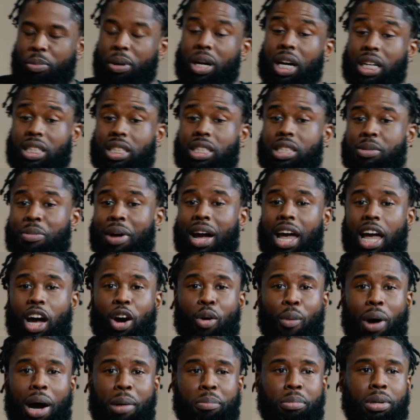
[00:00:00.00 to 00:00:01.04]
Because it's my
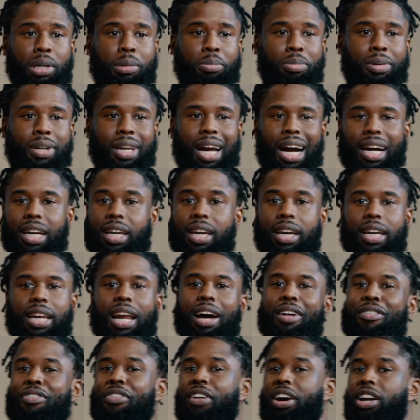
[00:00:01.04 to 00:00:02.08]
LYBB, I
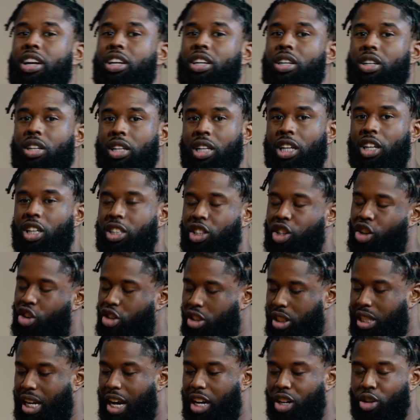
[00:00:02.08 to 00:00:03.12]
cannot fight
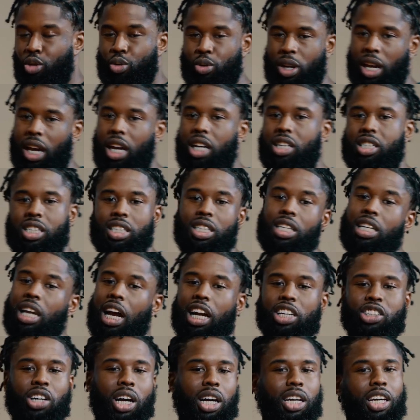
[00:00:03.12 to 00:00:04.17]
alongside Luke Cage because he's
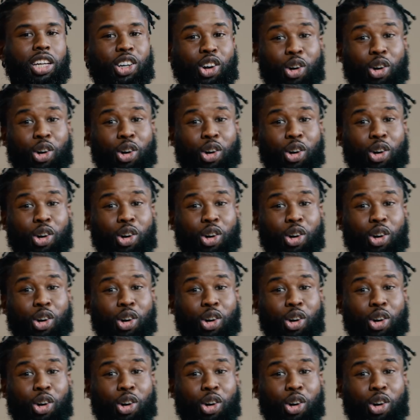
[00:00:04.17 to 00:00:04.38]
not trying to get